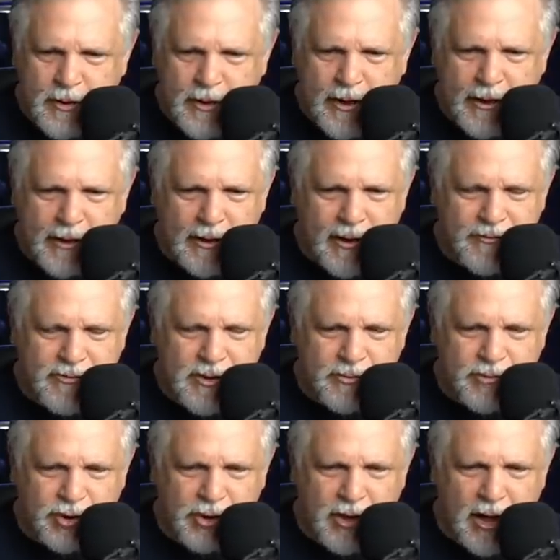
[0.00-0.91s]
I'd love
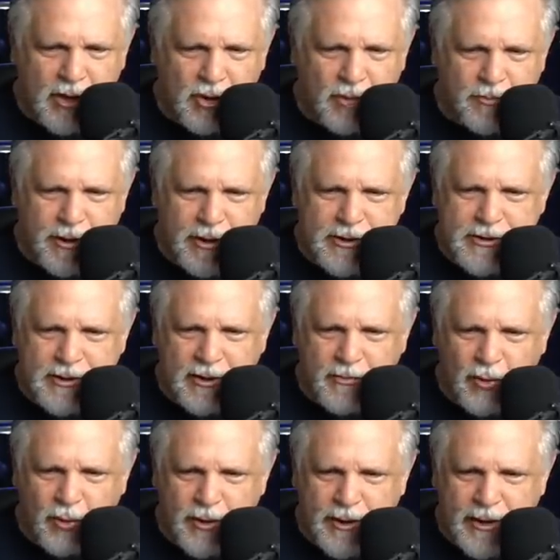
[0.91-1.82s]
some Chicago pizza.
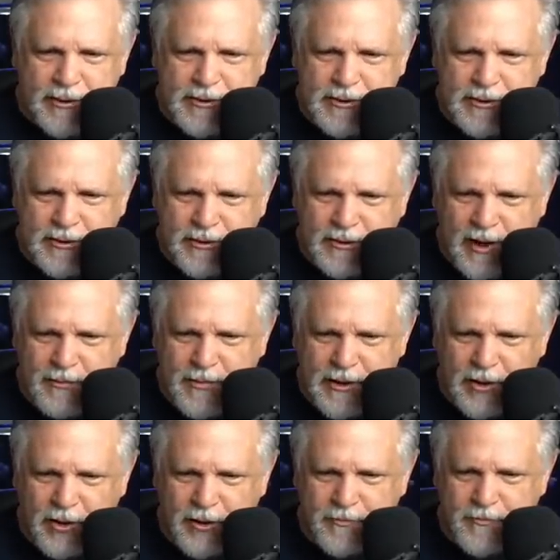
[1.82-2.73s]
Boy, that'd be
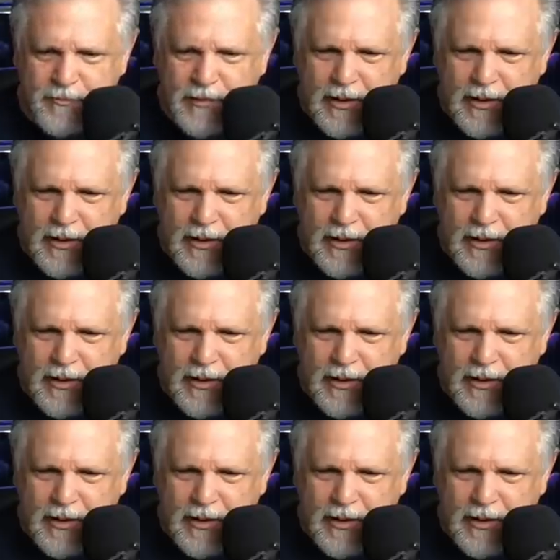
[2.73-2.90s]
good.